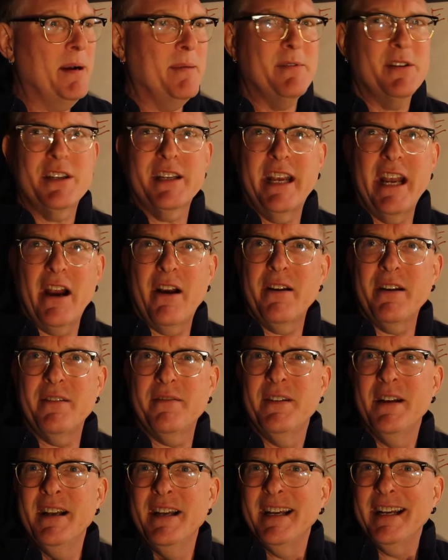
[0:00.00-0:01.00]
I'm scared
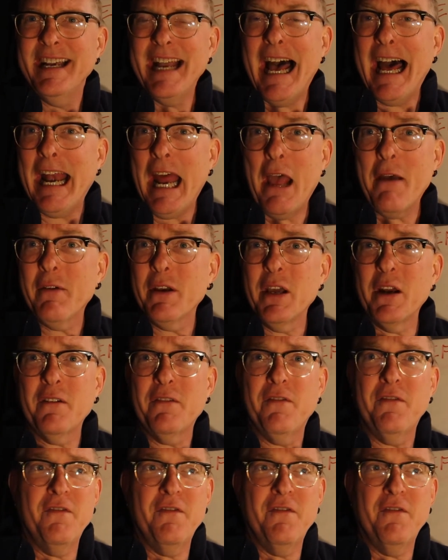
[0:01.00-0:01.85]
of not having enough